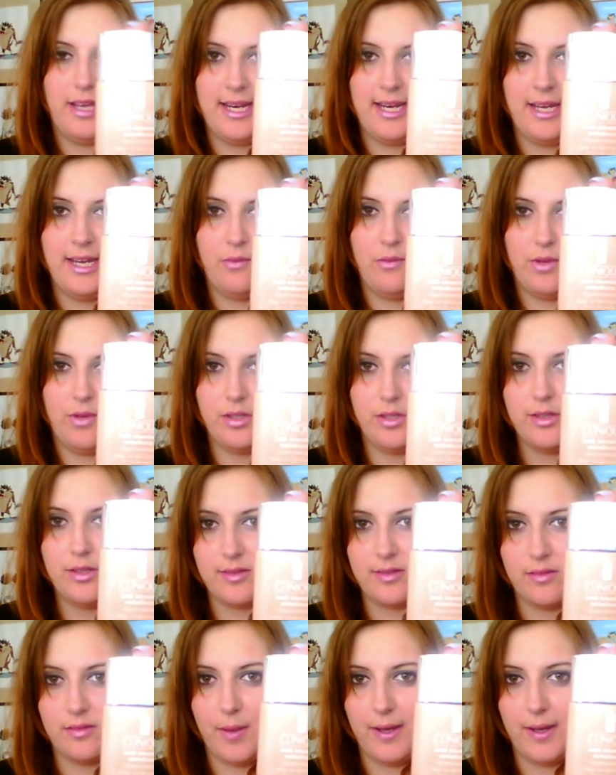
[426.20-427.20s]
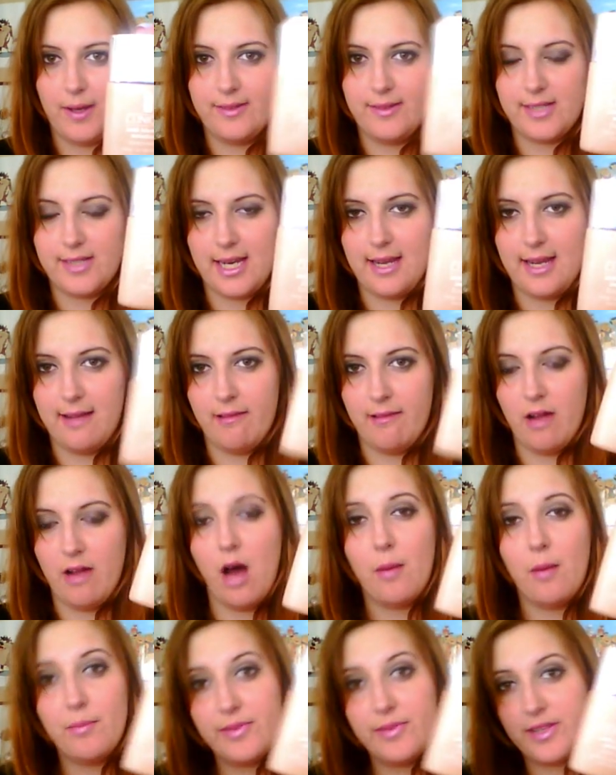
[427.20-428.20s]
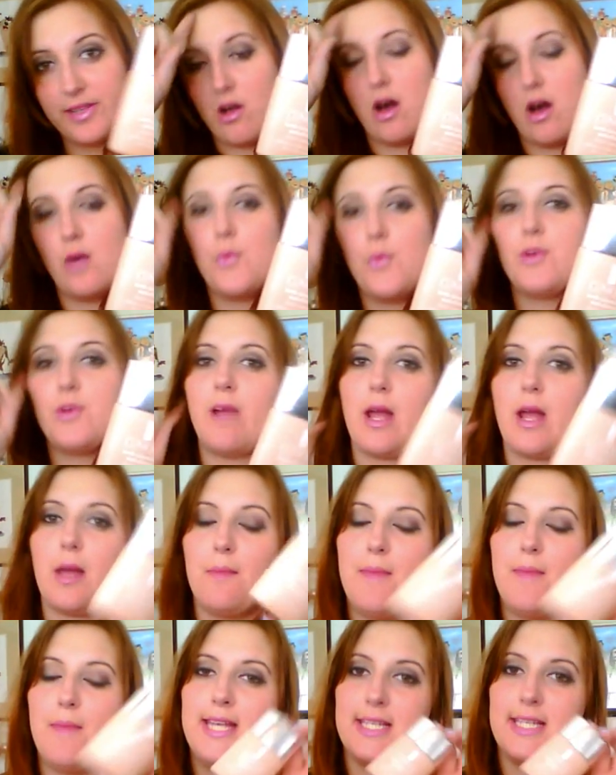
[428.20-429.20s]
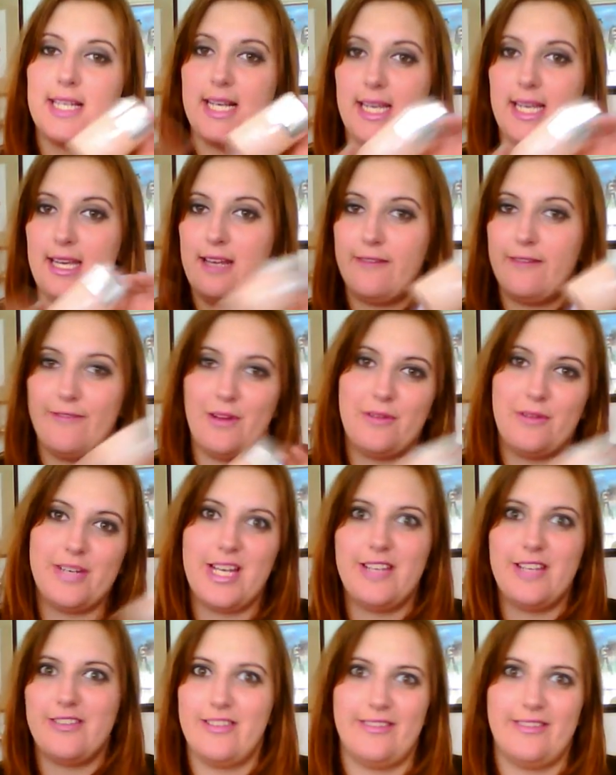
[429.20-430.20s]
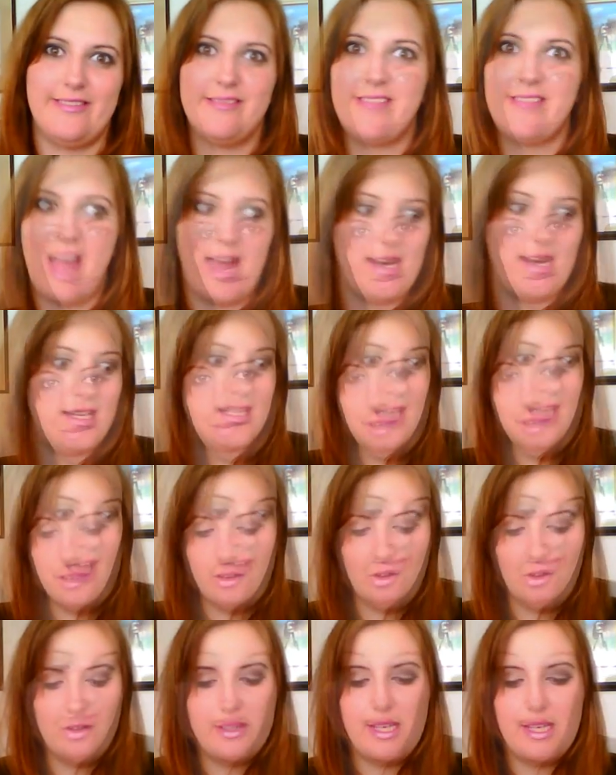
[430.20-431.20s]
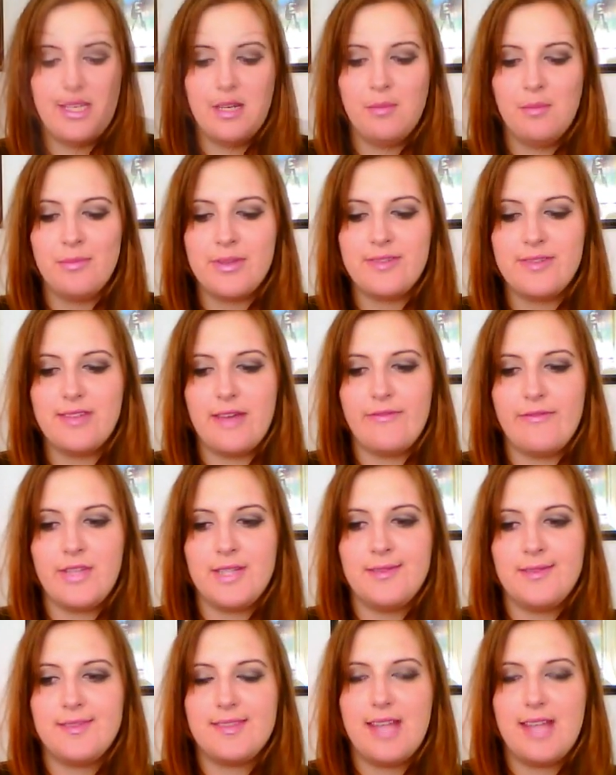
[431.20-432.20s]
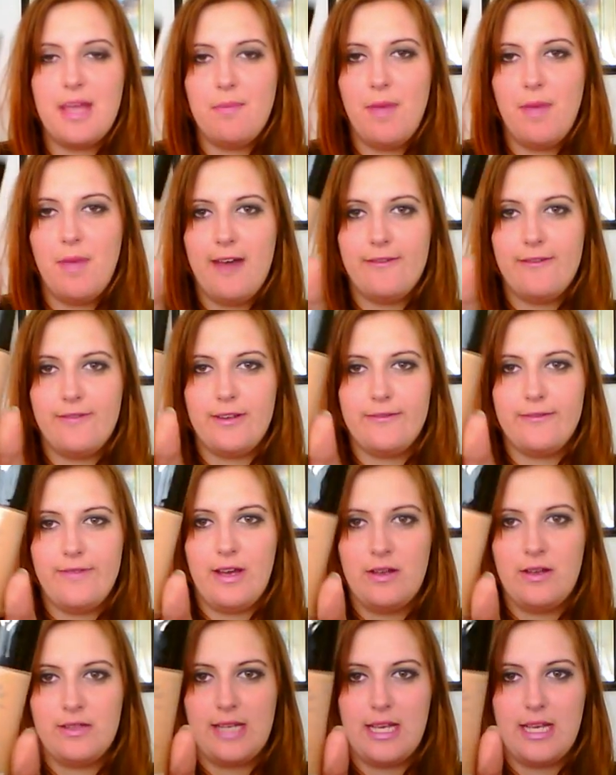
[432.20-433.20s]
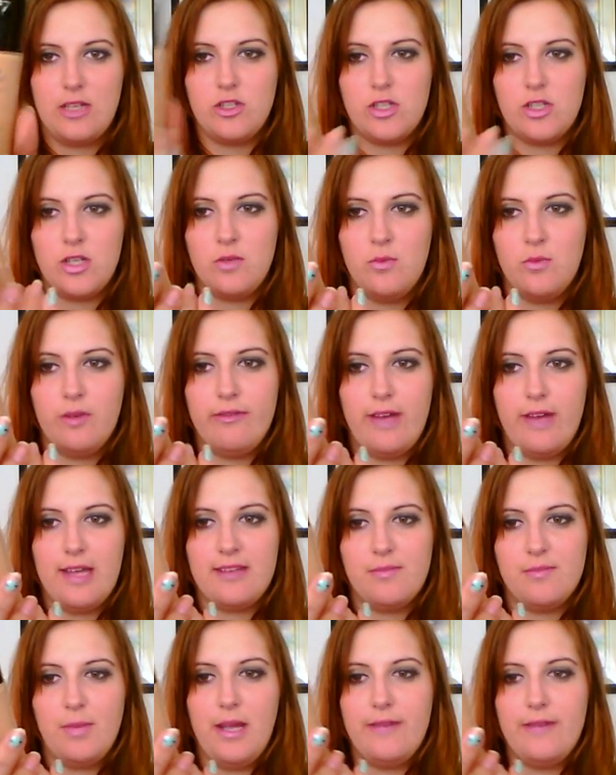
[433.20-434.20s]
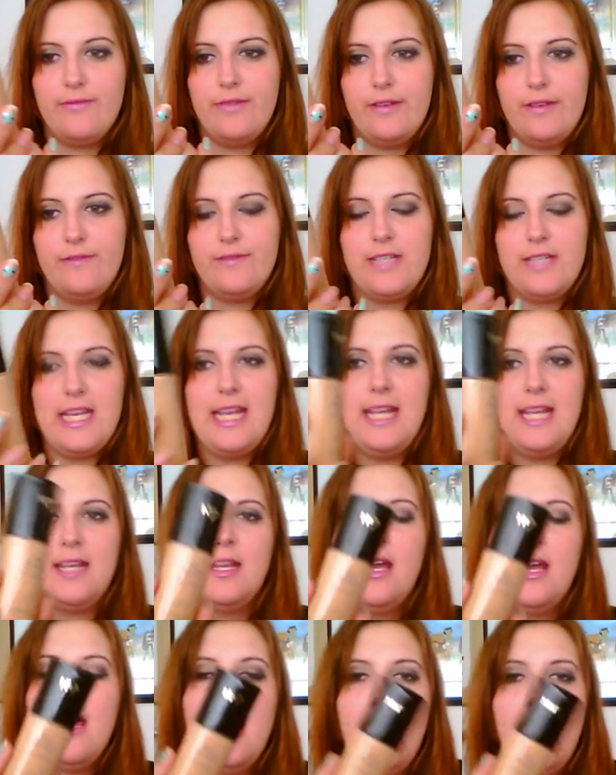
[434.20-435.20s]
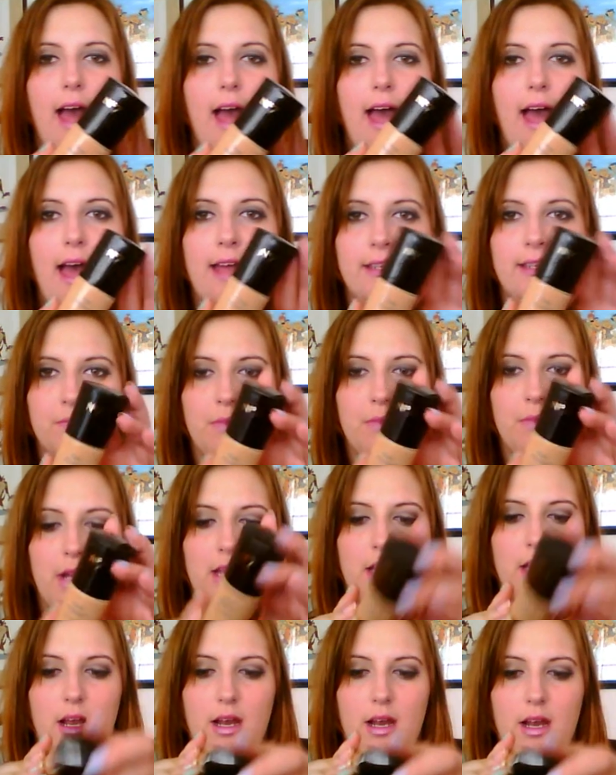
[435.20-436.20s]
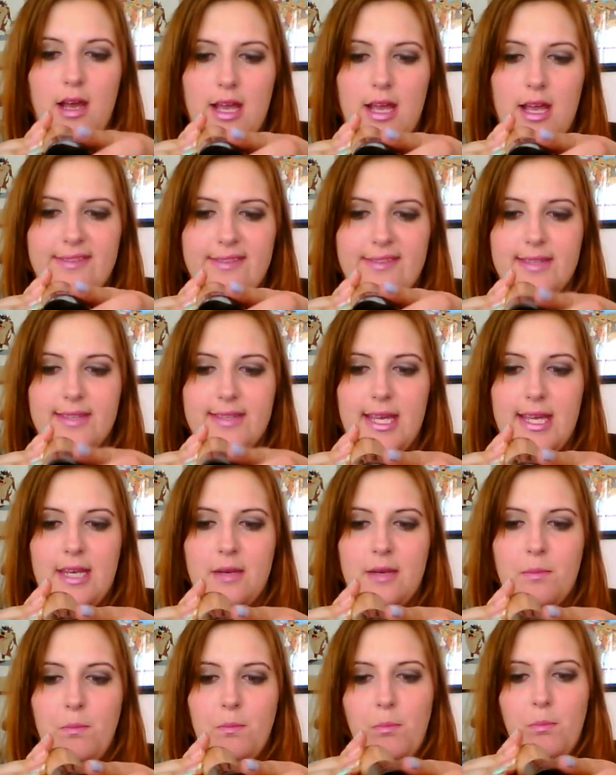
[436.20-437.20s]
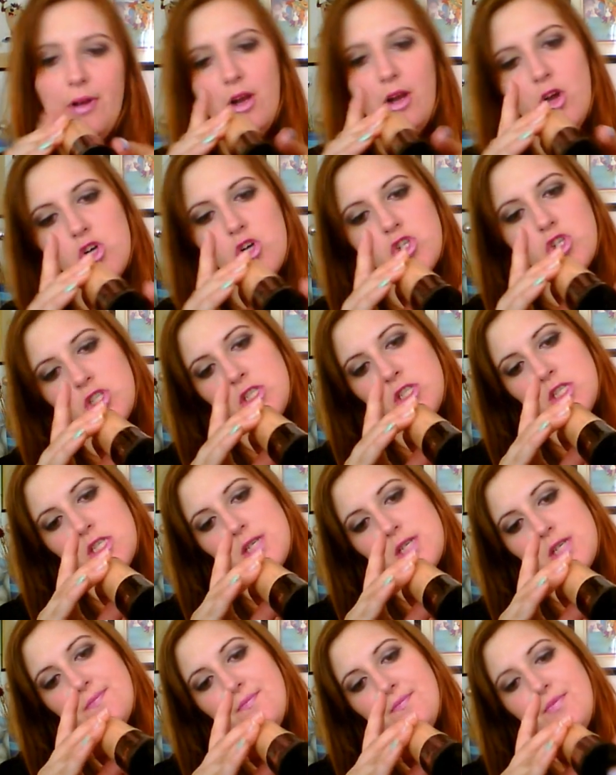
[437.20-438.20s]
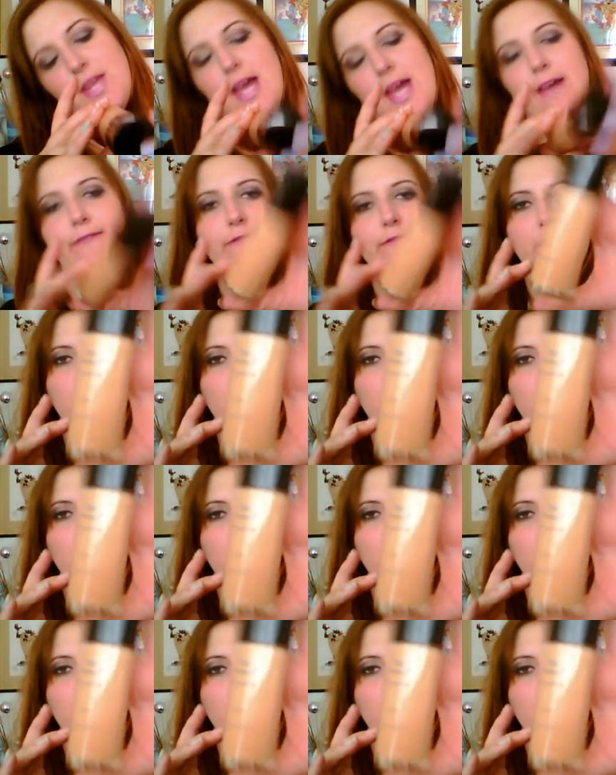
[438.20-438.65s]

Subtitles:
in it, which is supposed to clear it up. So I would recommend Clinique foundations any day. I've got the number 7 Stay Perfect foundation with SPF 15, and my colour is in blonde. Yeah,